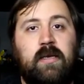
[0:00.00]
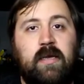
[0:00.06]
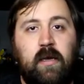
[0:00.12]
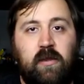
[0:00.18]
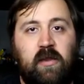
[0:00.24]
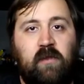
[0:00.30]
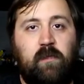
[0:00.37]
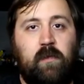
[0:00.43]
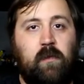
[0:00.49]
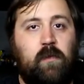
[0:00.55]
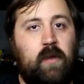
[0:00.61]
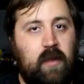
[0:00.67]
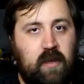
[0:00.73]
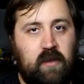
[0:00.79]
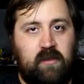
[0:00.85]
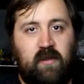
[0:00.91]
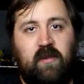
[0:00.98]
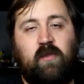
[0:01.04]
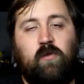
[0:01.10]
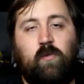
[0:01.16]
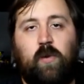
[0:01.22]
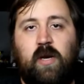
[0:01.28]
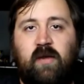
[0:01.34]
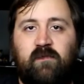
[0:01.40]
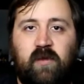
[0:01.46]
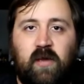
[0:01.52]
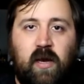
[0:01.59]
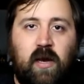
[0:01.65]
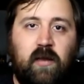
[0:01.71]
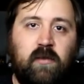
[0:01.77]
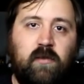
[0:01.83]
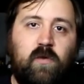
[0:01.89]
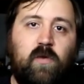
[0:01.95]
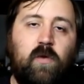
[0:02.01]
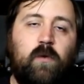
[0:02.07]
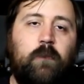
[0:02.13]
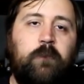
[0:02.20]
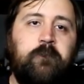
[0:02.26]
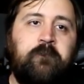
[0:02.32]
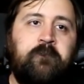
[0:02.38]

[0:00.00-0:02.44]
tell these people, hey, this is what I've got. So,